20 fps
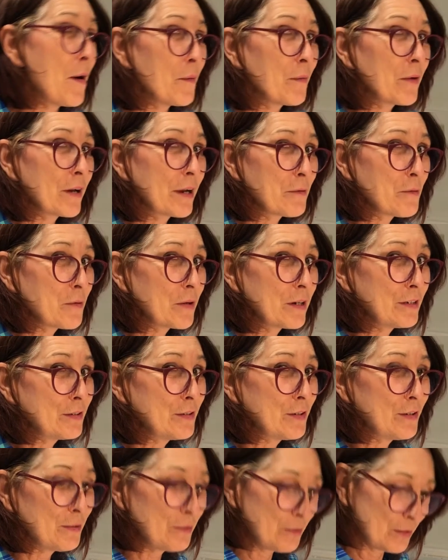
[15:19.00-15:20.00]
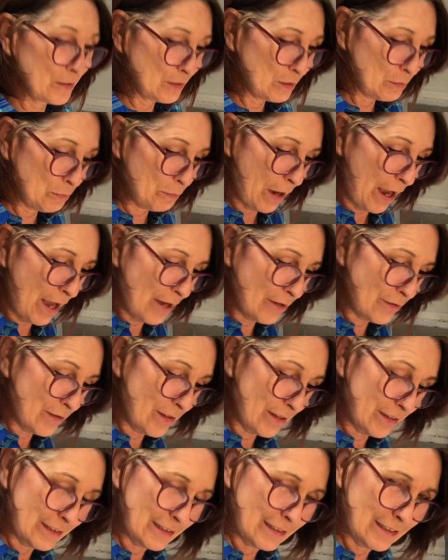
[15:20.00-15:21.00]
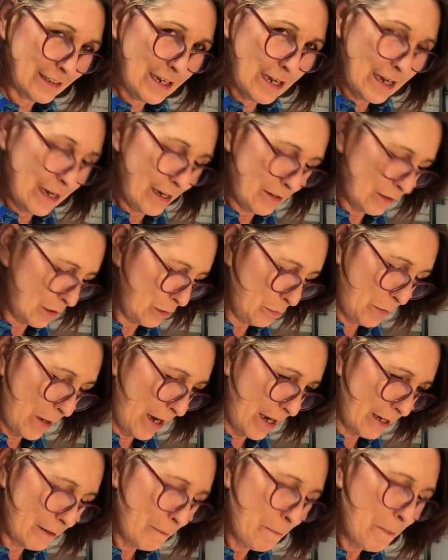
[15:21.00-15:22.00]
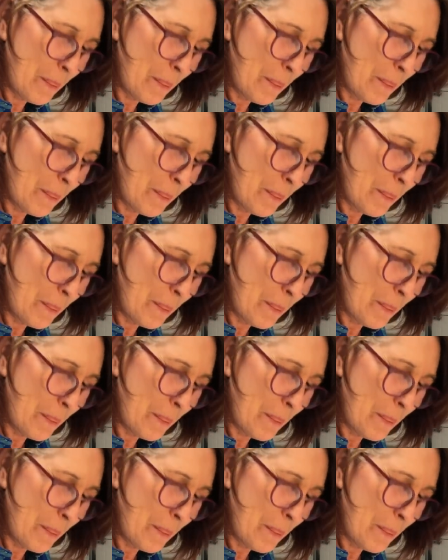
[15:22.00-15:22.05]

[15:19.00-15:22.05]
What I want to do is spatter this, or